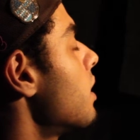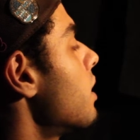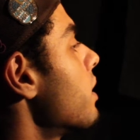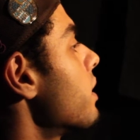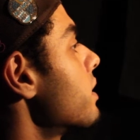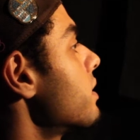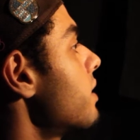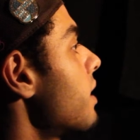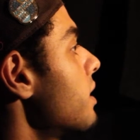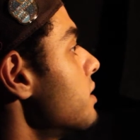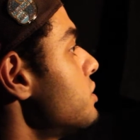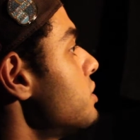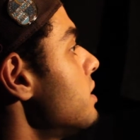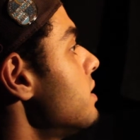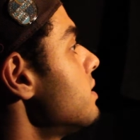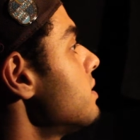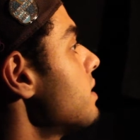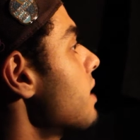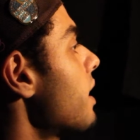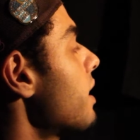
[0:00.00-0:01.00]
are
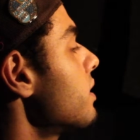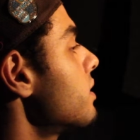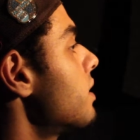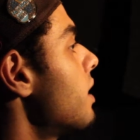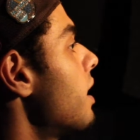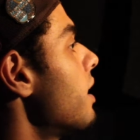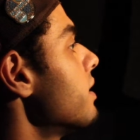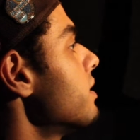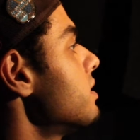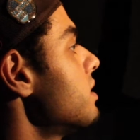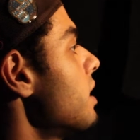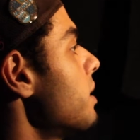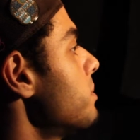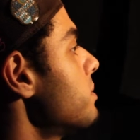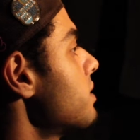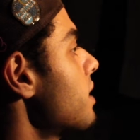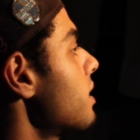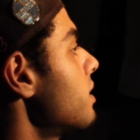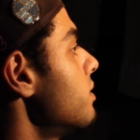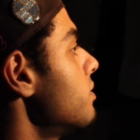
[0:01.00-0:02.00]
tension-styled
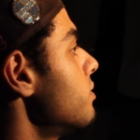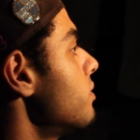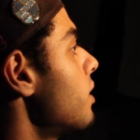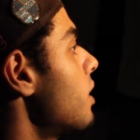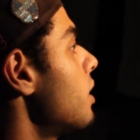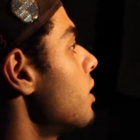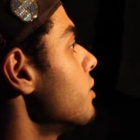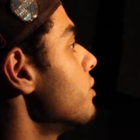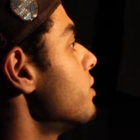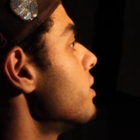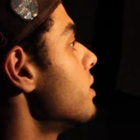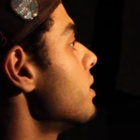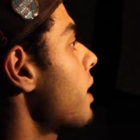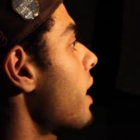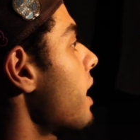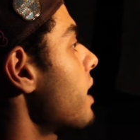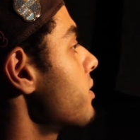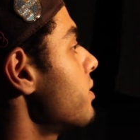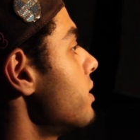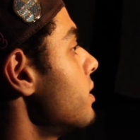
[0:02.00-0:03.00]
concepts that involve
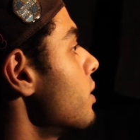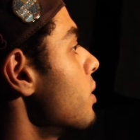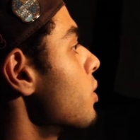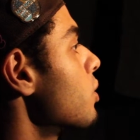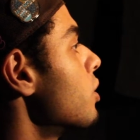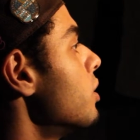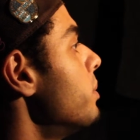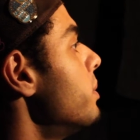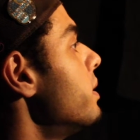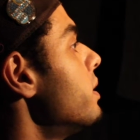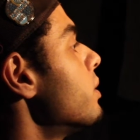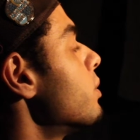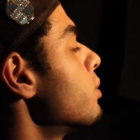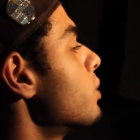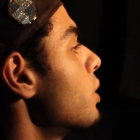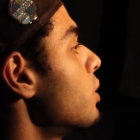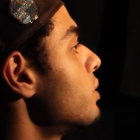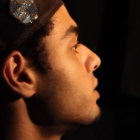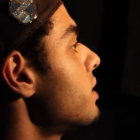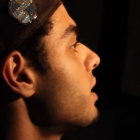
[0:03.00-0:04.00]
having the orbit
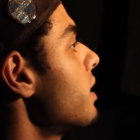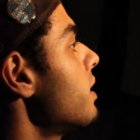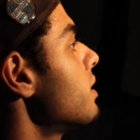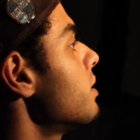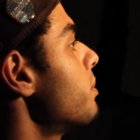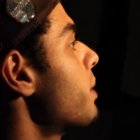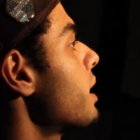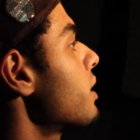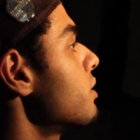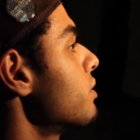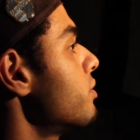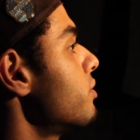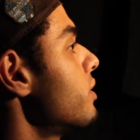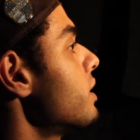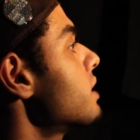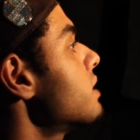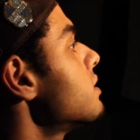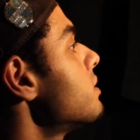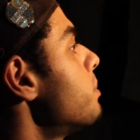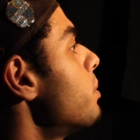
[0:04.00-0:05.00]
rotate about a
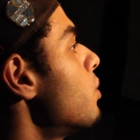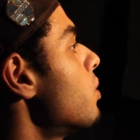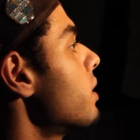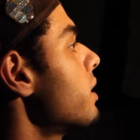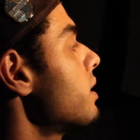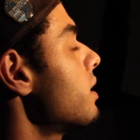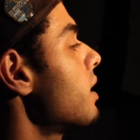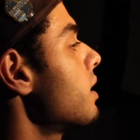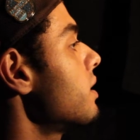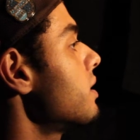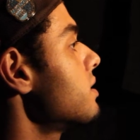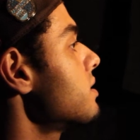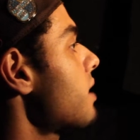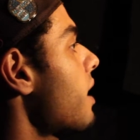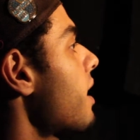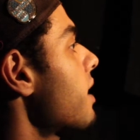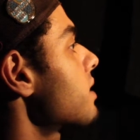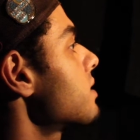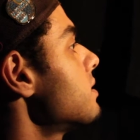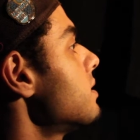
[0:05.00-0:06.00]
fixed point on its
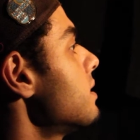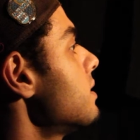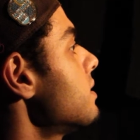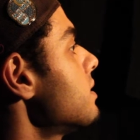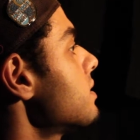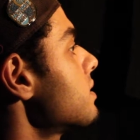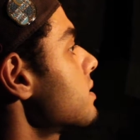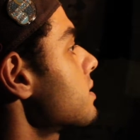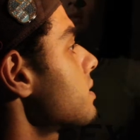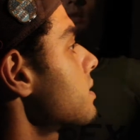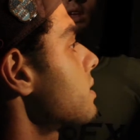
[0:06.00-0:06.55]
axis.